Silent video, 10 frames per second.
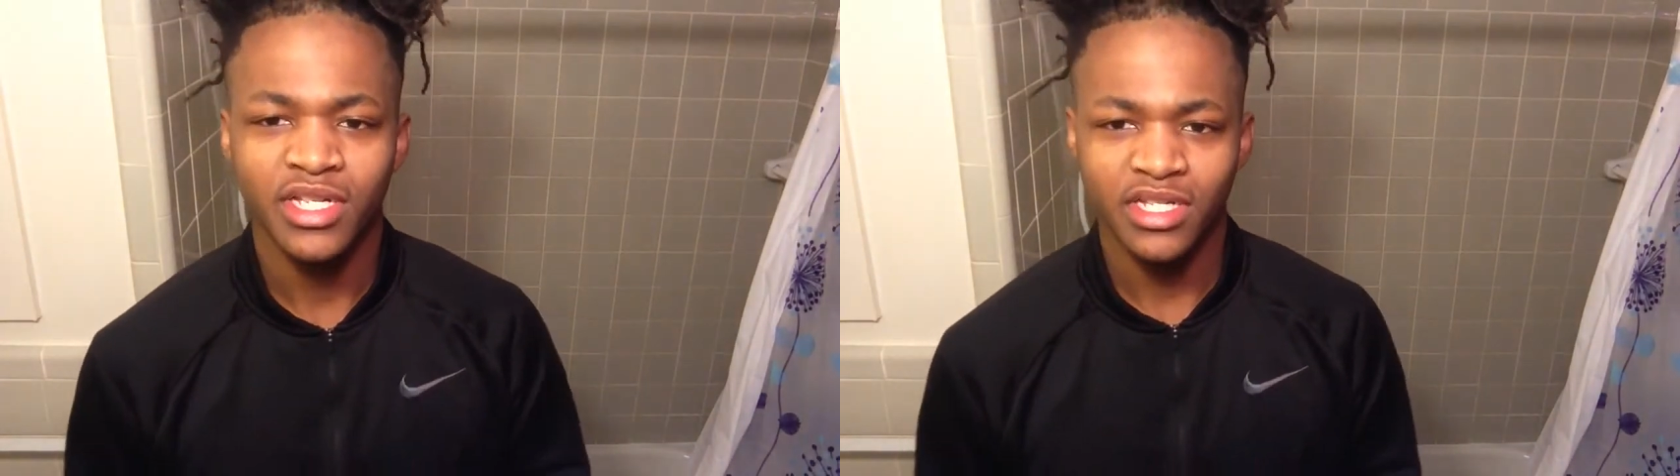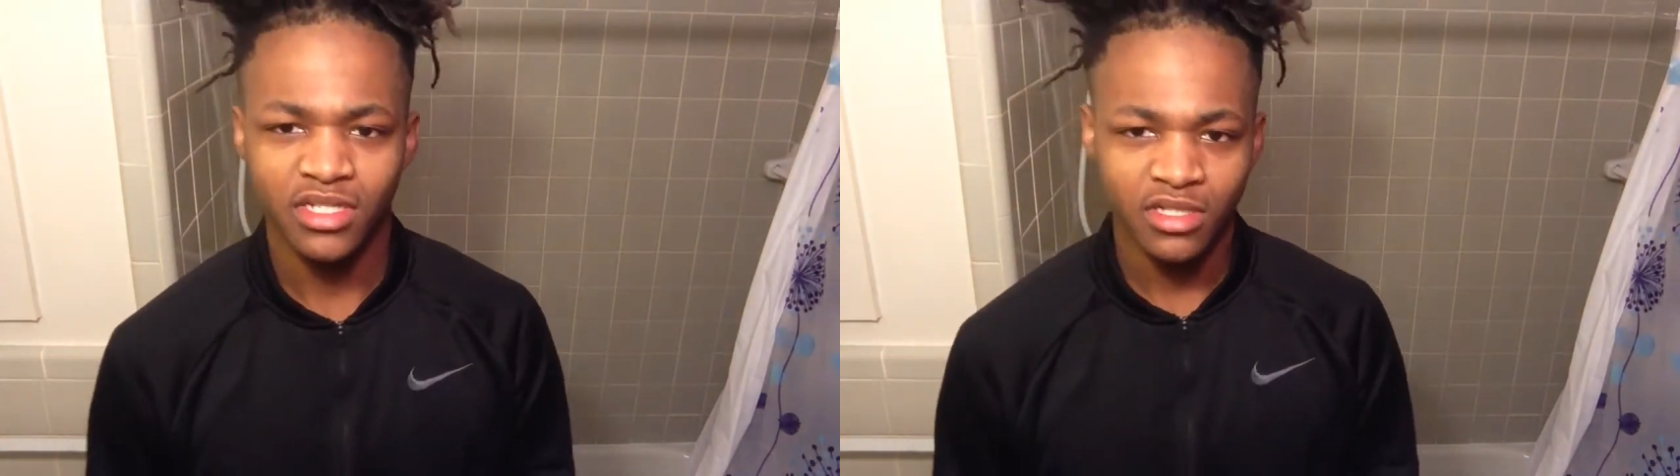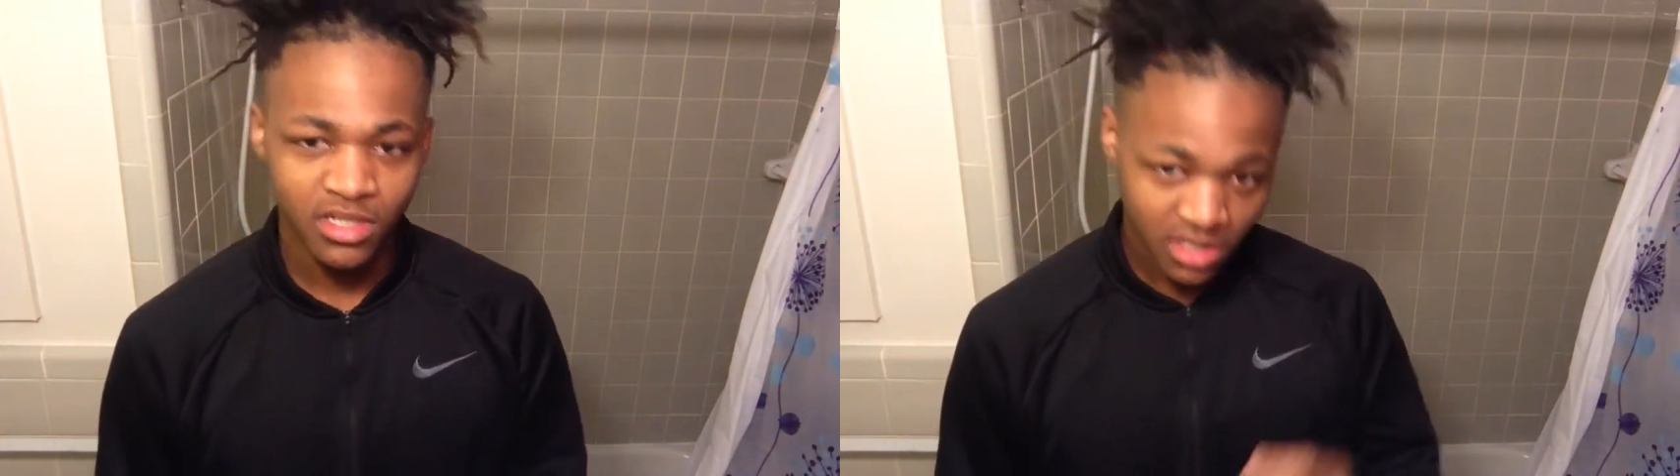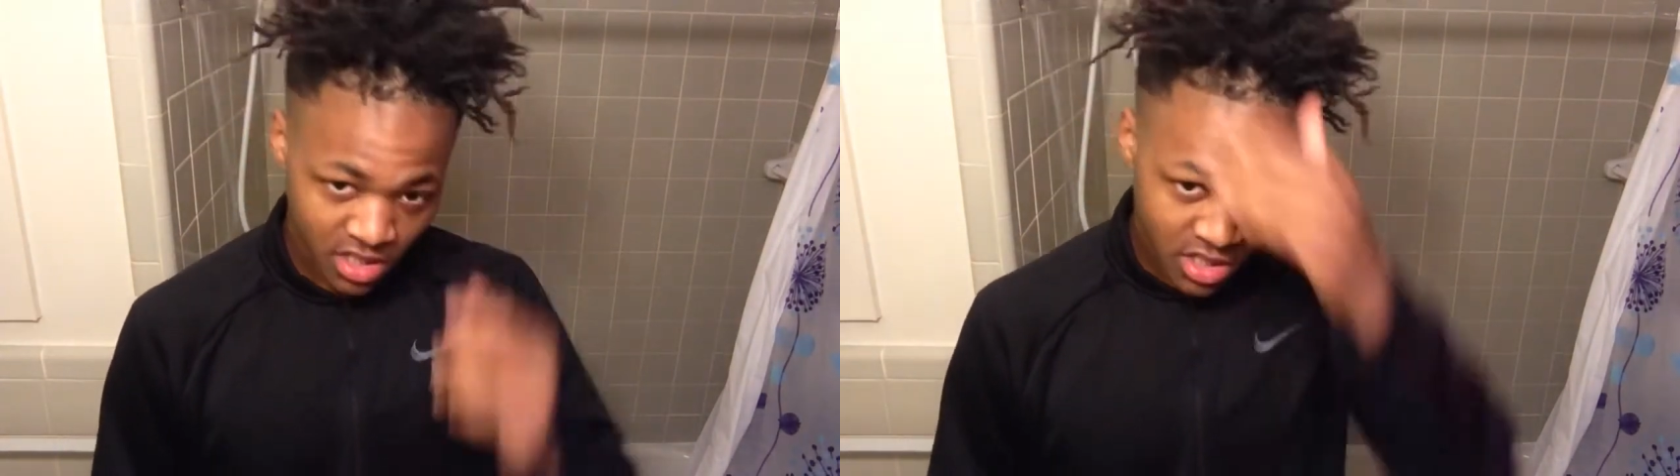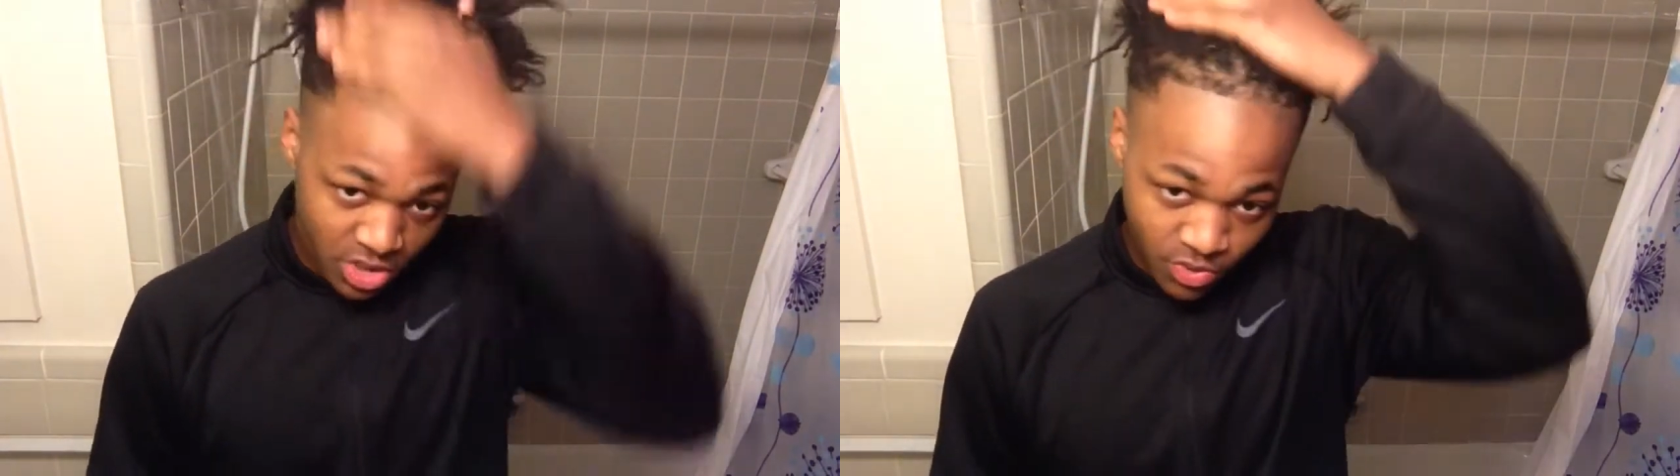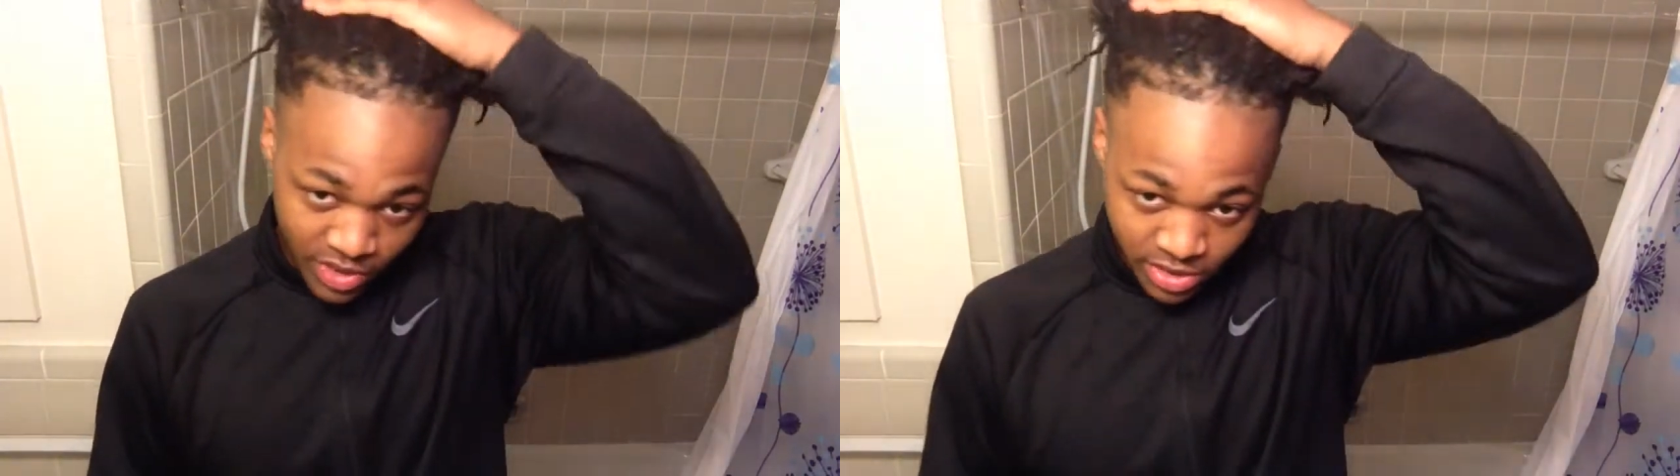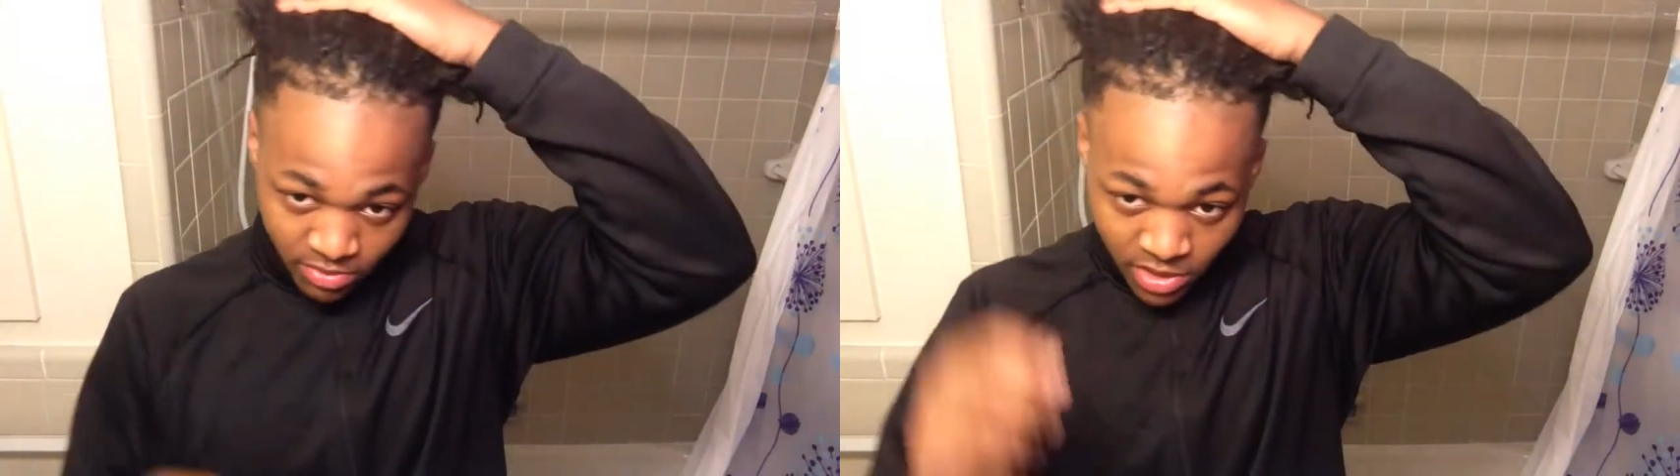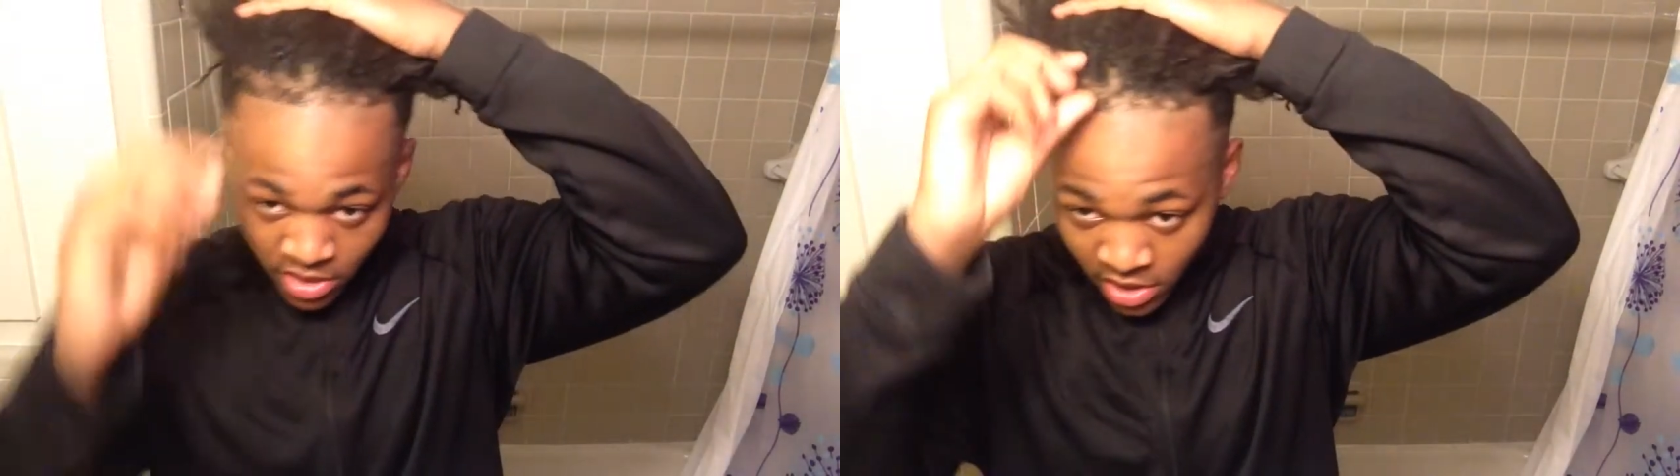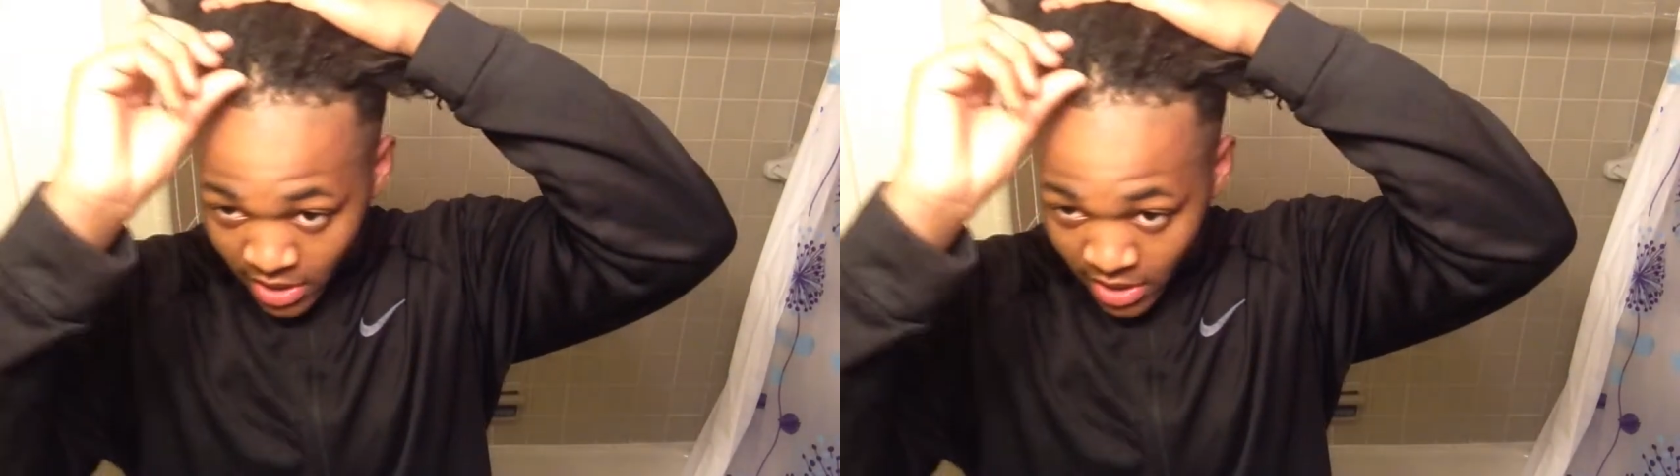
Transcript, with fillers: is twist, bro.